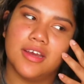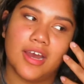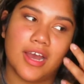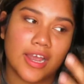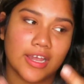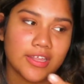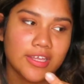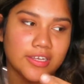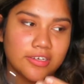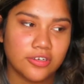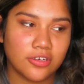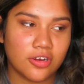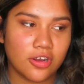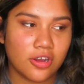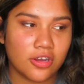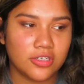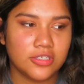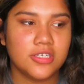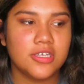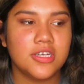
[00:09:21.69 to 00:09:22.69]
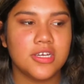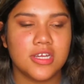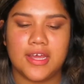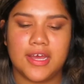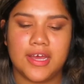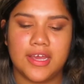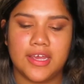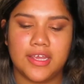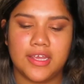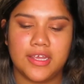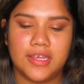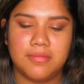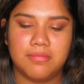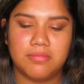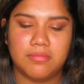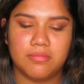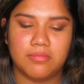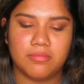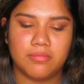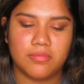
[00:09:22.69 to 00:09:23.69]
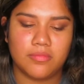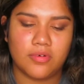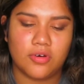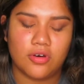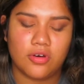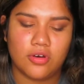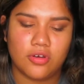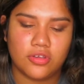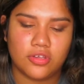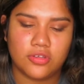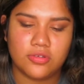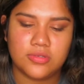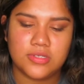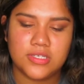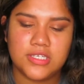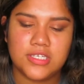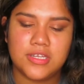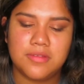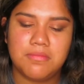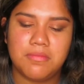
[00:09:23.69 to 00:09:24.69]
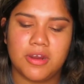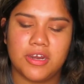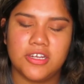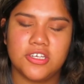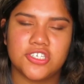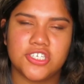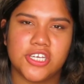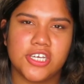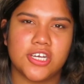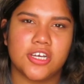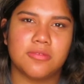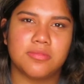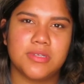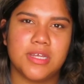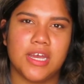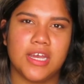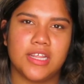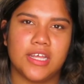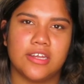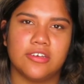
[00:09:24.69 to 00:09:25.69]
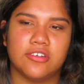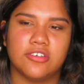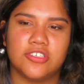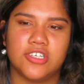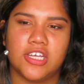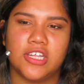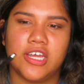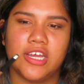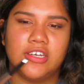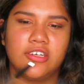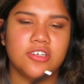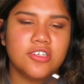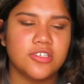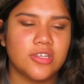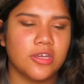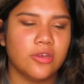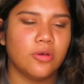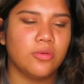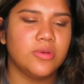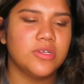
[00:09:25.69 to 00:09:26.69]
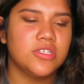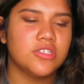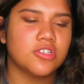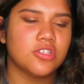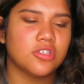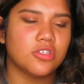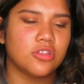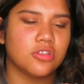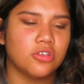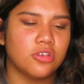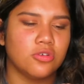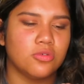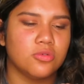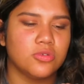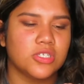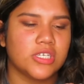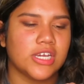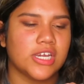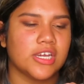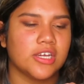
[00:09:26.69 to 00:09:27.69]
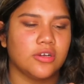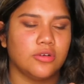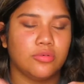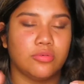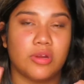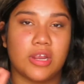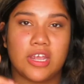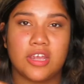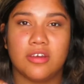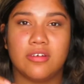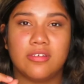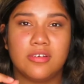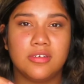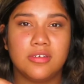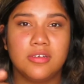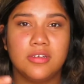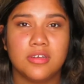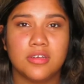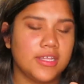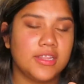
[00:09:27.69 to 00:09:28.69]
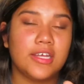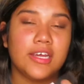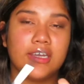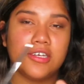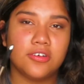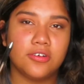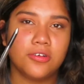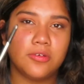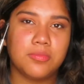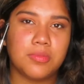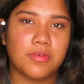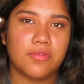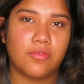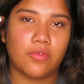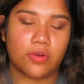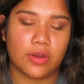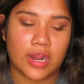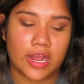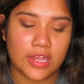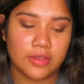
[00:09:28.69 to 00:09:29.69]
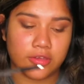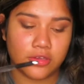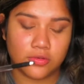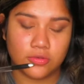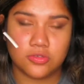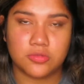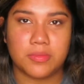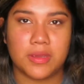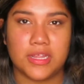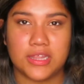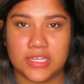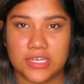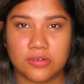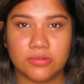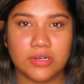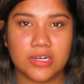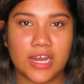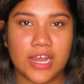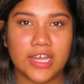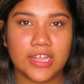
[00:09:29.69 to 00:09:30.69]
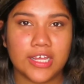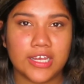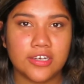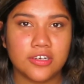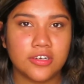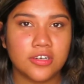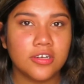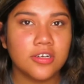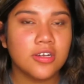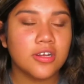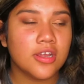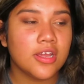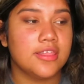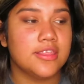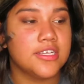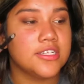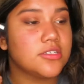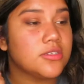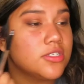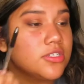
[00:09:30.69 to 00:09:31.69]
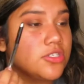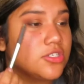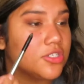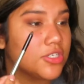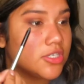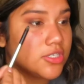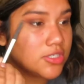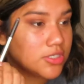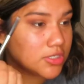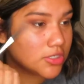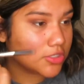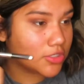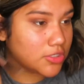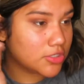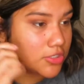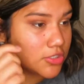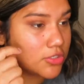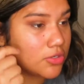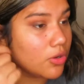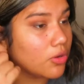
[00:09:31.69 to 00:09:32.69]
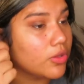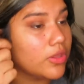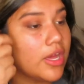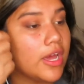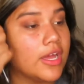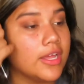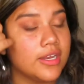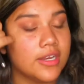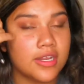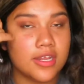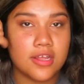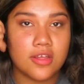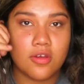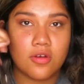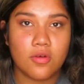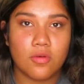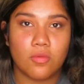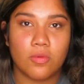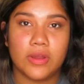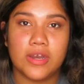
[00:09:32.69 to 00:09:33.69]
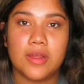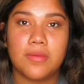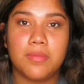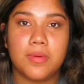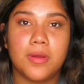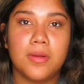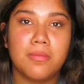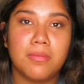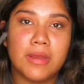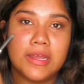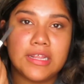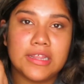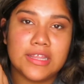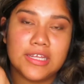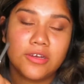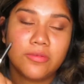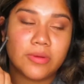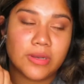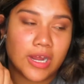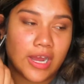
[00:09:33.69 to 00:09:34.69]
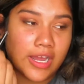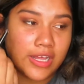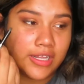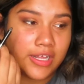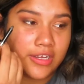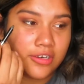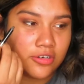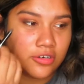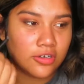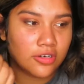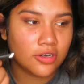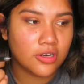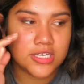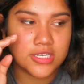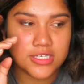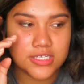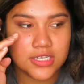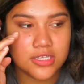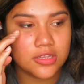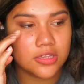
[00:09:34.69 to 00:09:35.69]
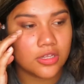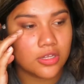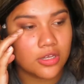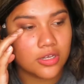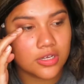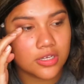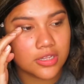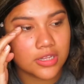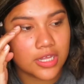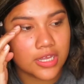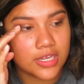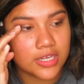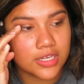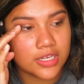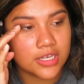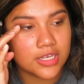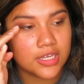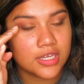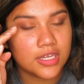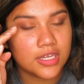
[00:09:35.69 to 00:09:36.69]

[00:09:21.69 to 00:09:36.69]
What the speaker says: eyeliner on. I'm using the Marc Jacobs Eyeliner Gel Liner, so I always use like a crayon eyeliner before I use my liquid eyeliner. And this is just so that when I put my liquid eyeliner, it doesn't look like,